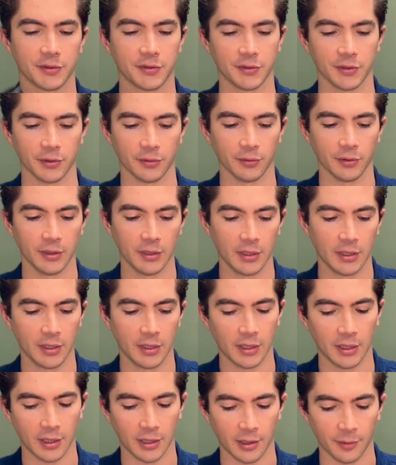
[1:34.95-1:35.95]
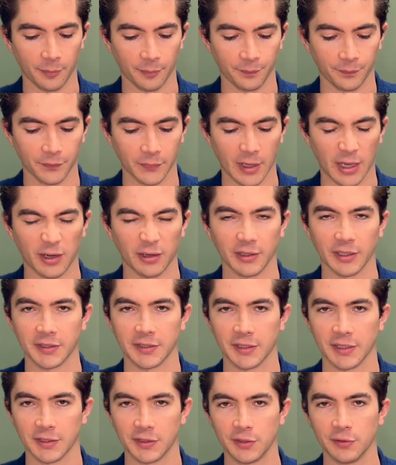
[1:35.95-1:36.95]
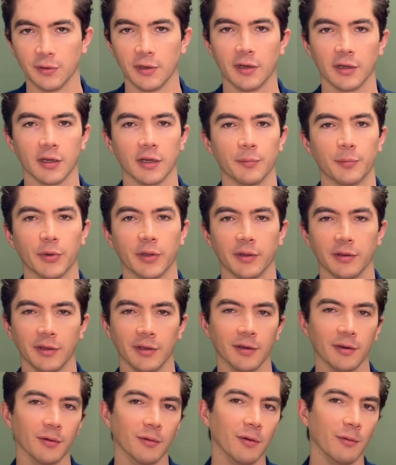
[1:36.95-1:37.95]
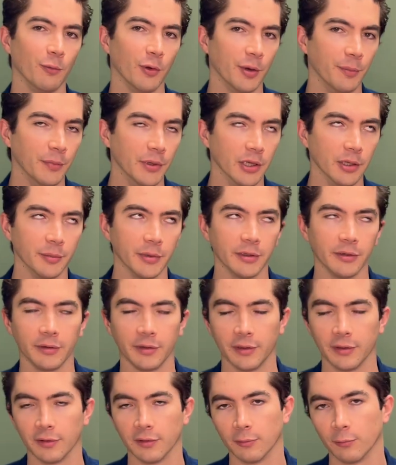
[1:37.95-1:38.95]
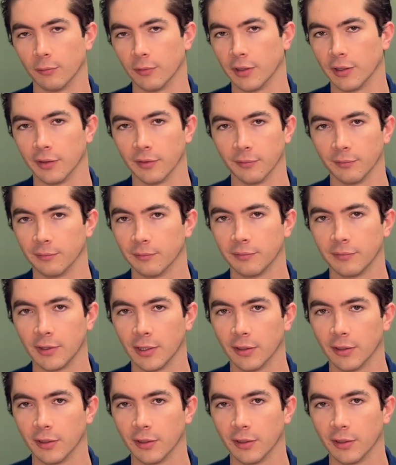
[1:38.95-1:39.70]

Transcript: So I don't like to get too hung up on 1 millimeter here, one